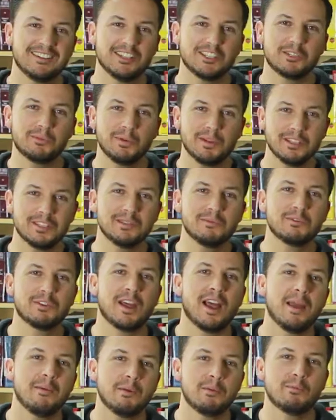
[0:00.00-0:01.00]
Just spend some
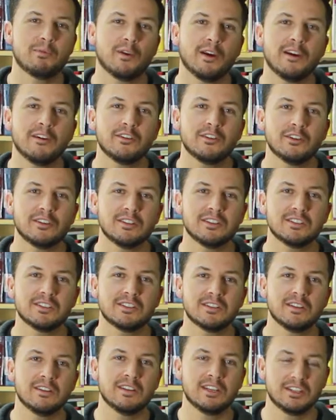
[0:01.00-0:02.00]
time in prayer during
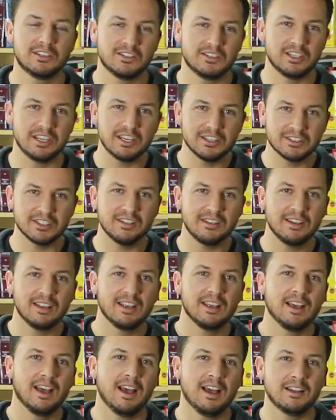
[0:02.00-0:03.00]
this season.
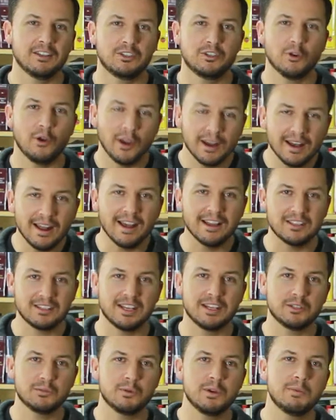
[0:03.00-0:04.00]
Join us
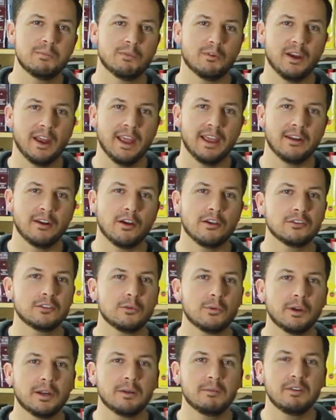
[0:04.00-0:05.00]
as we pray. And
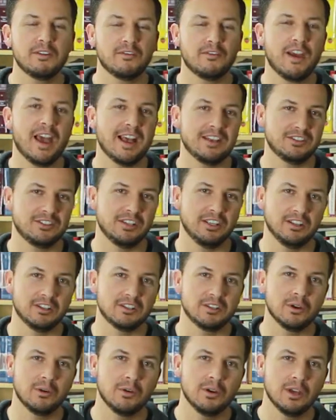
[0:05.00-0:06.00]
also we're going to be fasting,
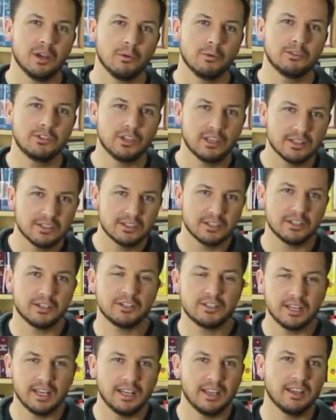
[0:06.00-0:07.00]
so would you
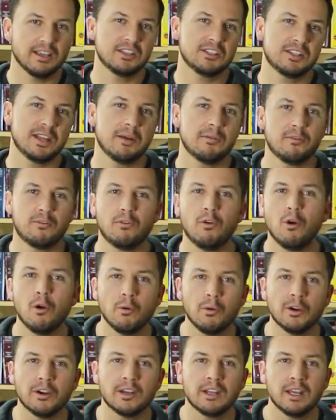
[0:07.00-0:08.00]
consider taking a step
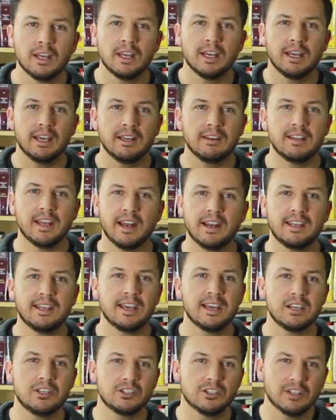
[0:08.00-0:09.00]
forward in
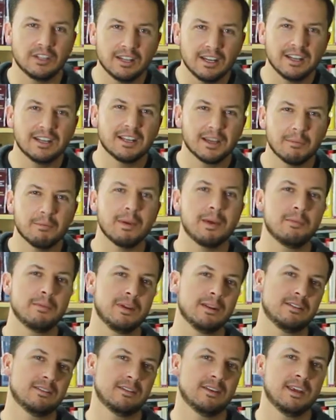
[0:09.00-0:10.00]
dedication and in
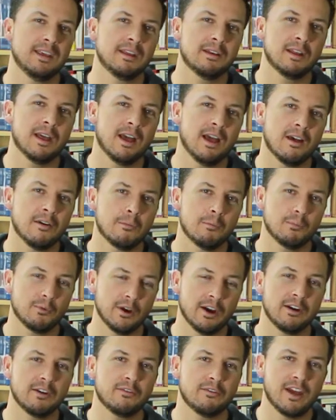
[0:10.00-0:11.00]
commitment in
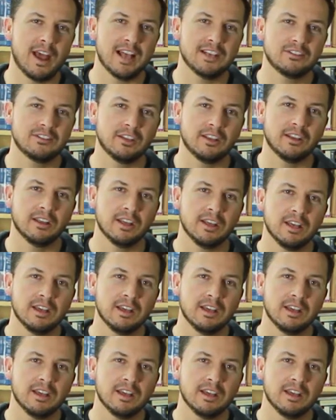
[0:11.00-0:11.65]
prayer and fasting?